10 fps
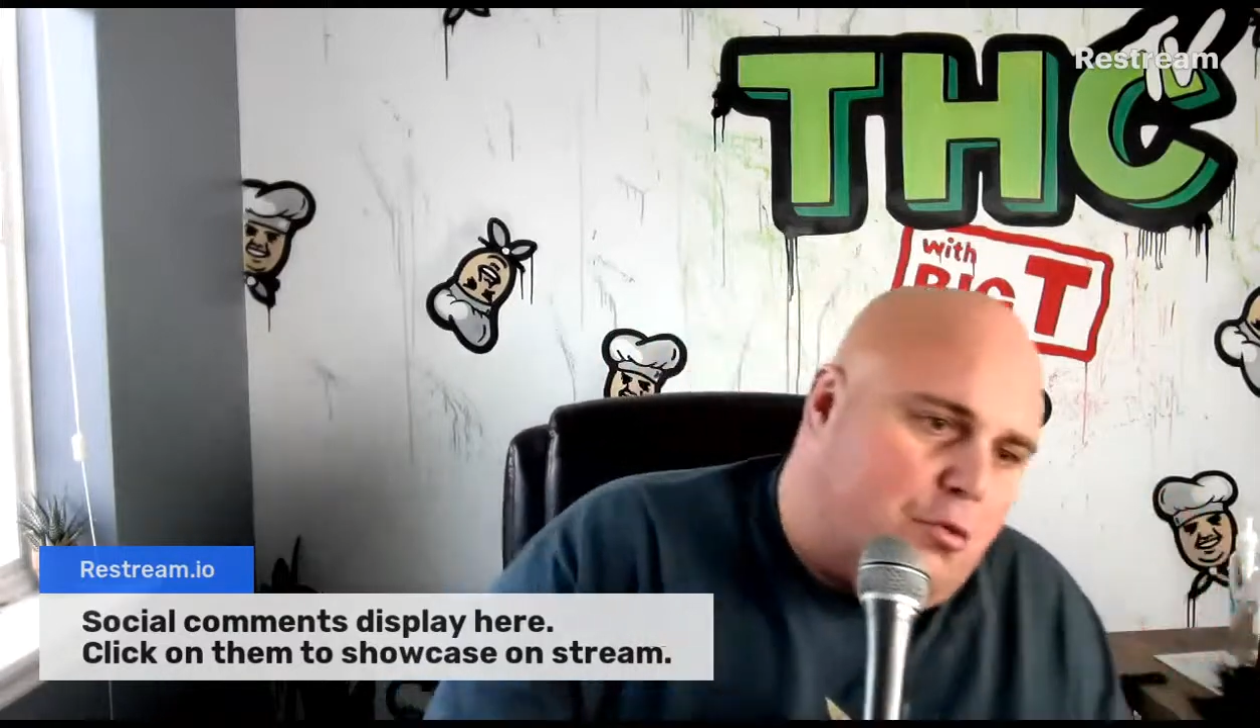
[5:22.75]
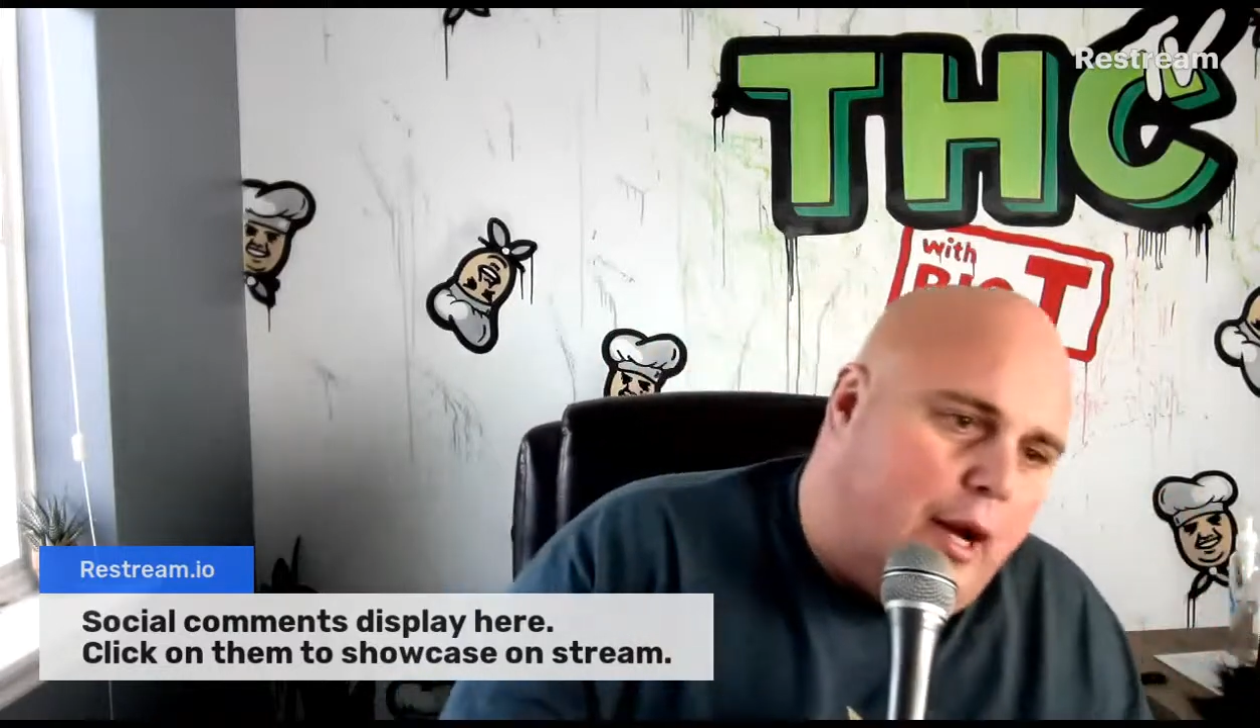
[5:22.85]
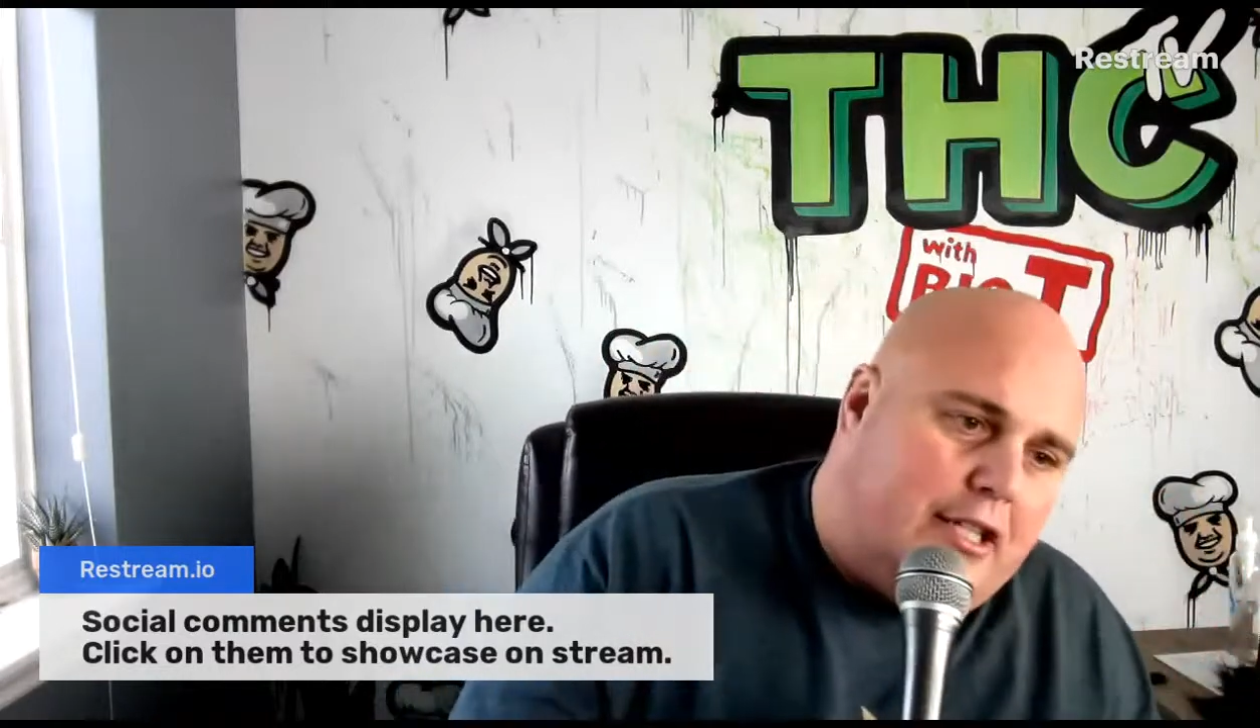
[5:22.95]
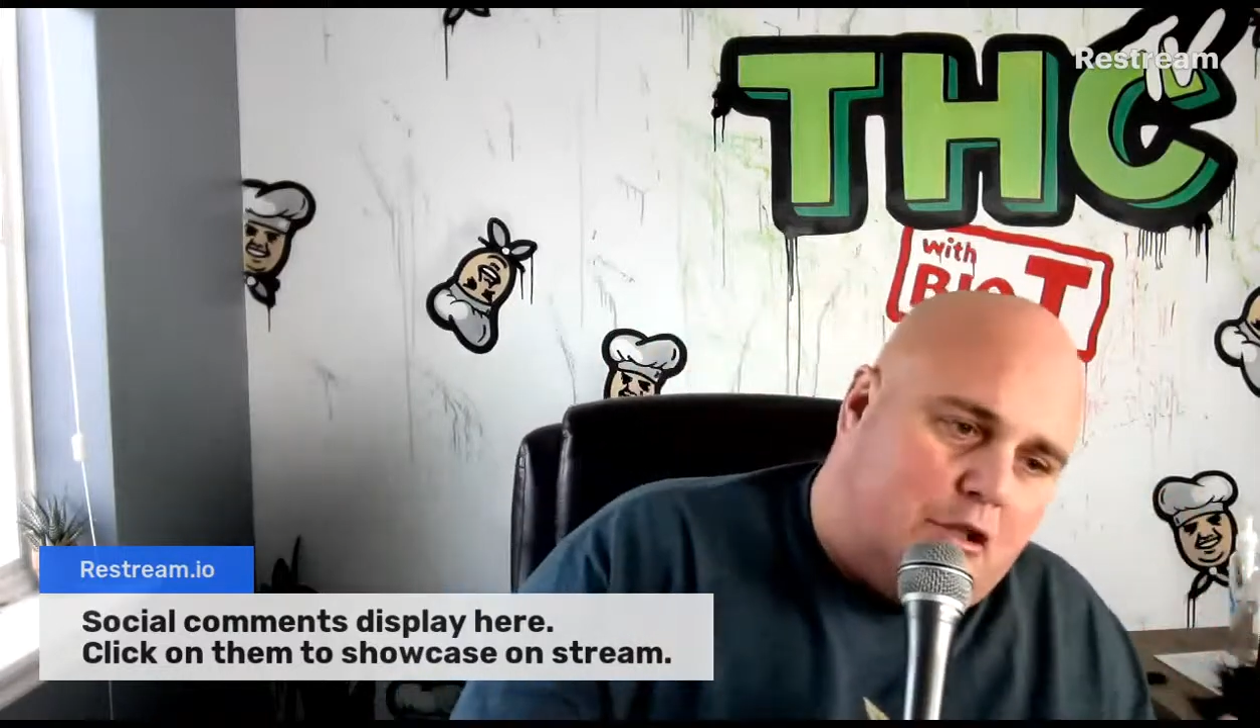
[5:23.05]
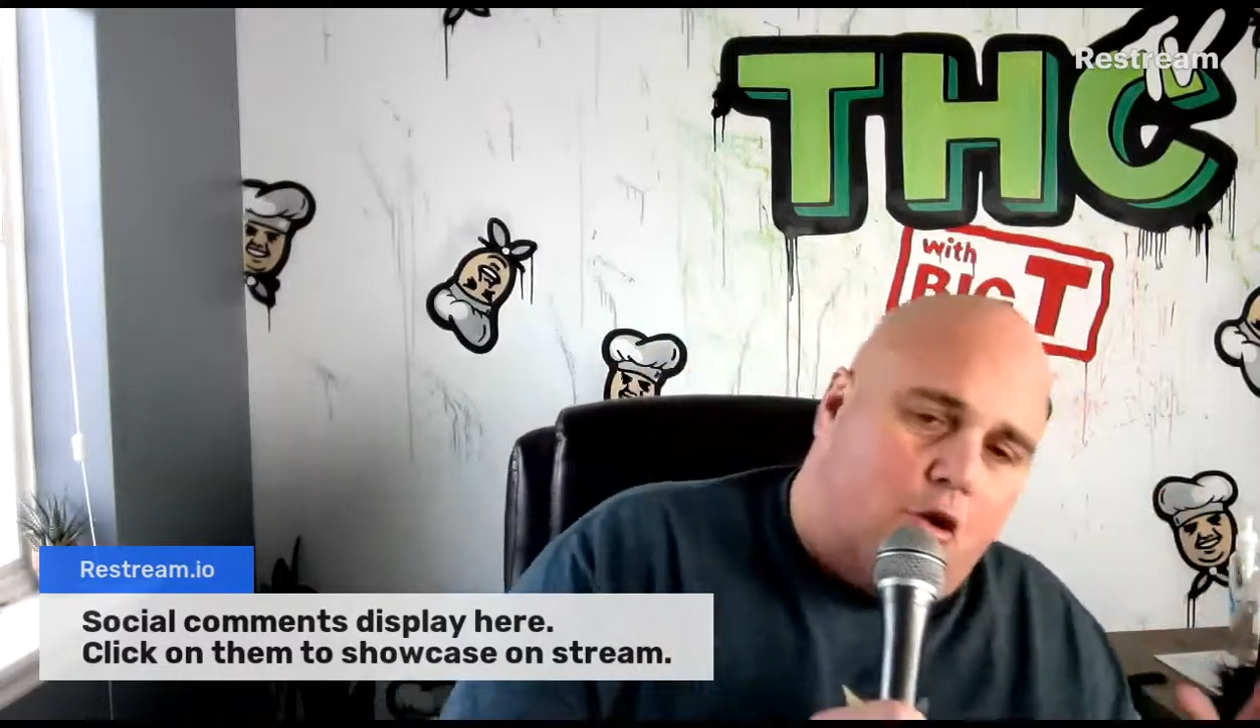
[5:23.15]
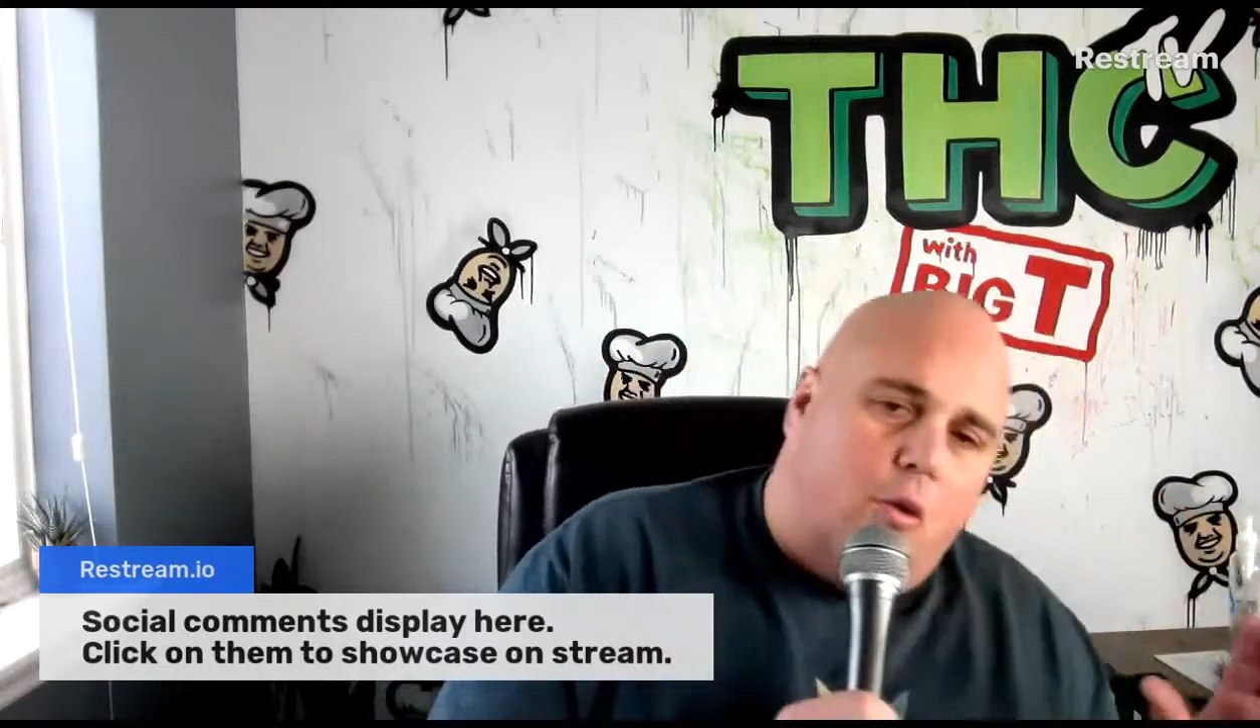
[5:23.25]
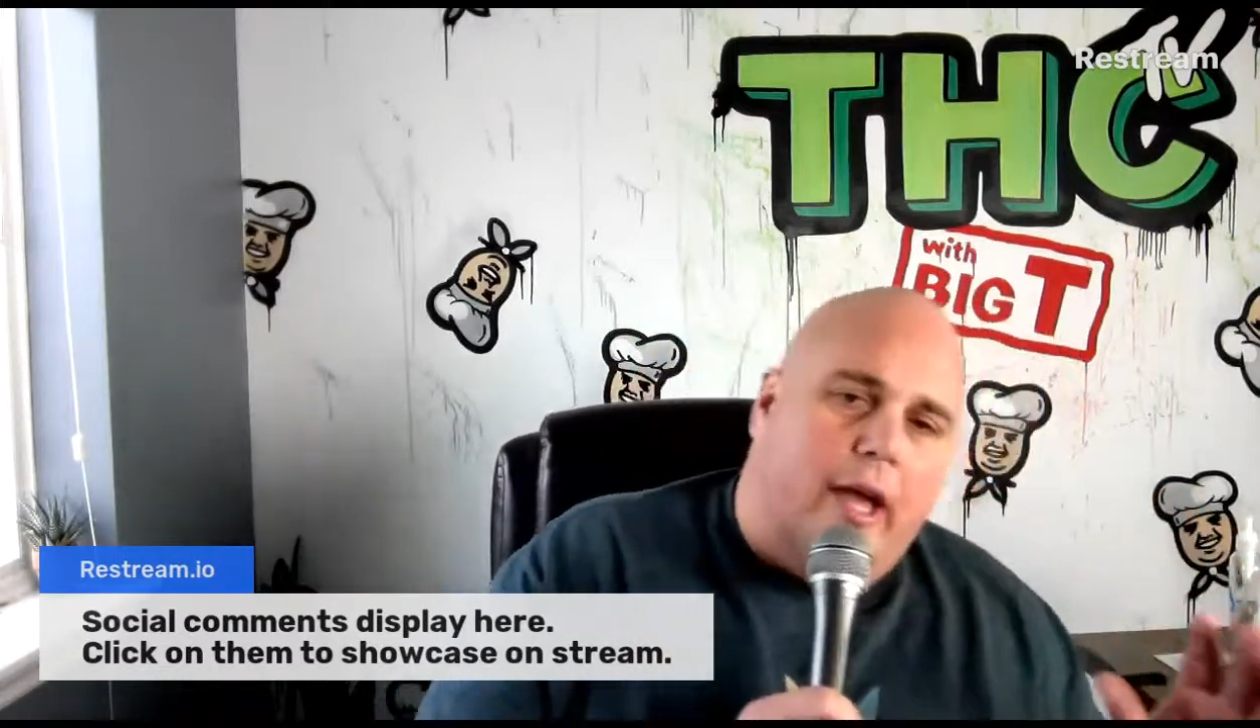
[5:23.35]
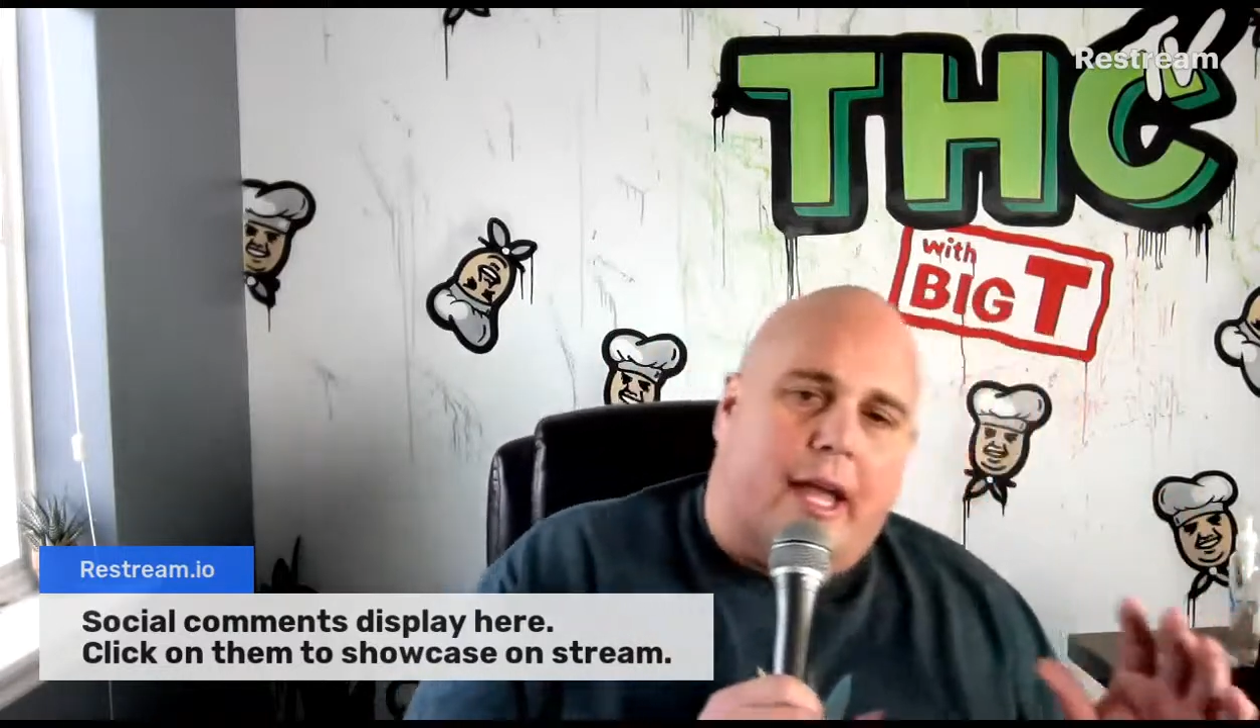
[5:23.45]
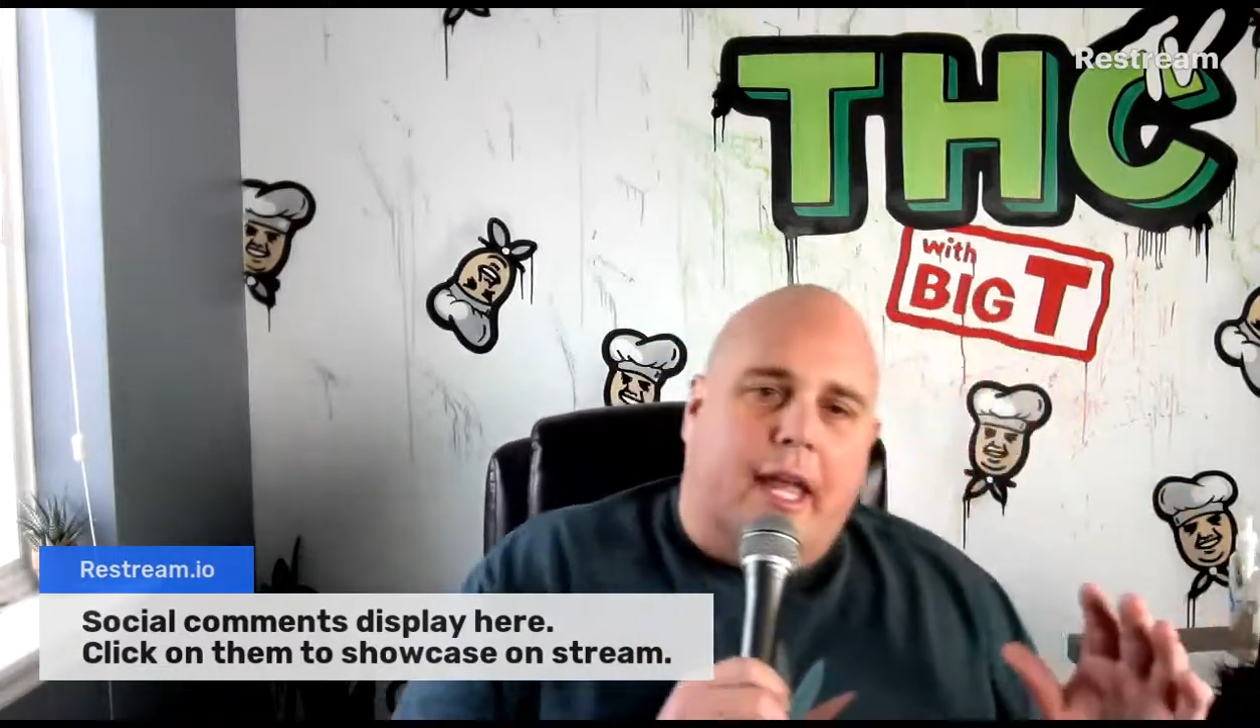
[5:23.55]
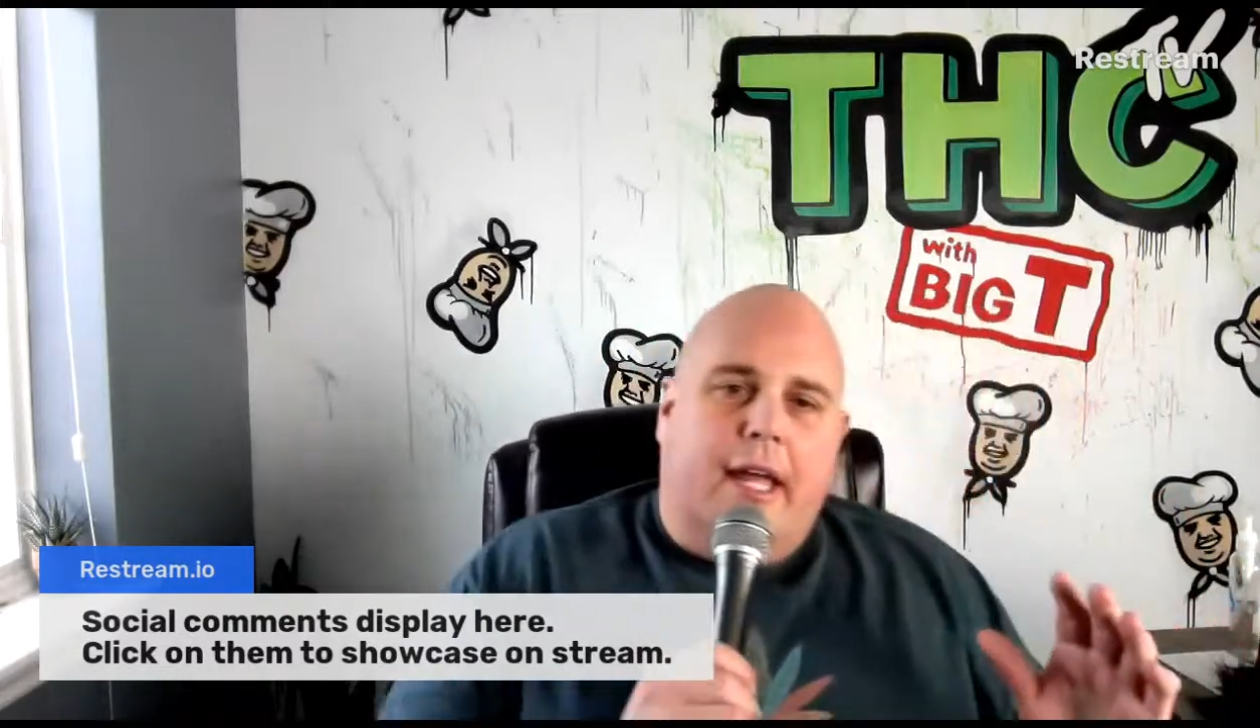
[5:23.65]
weight so
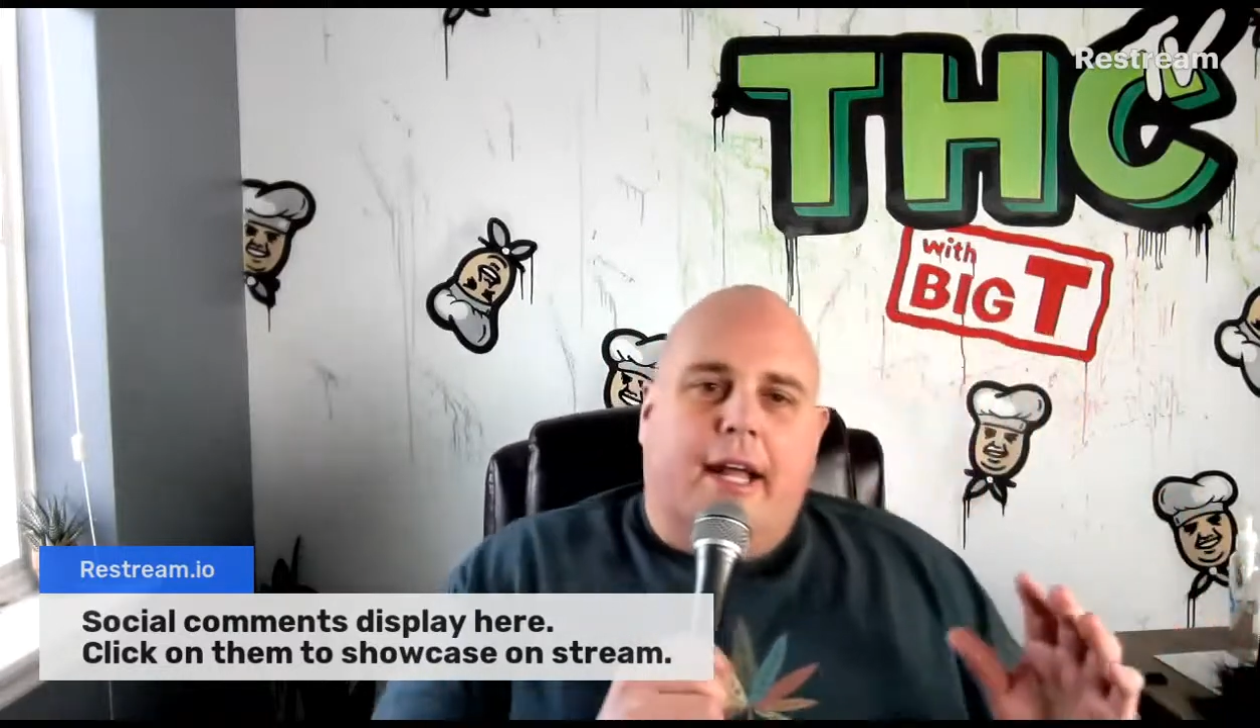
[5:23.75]
quick,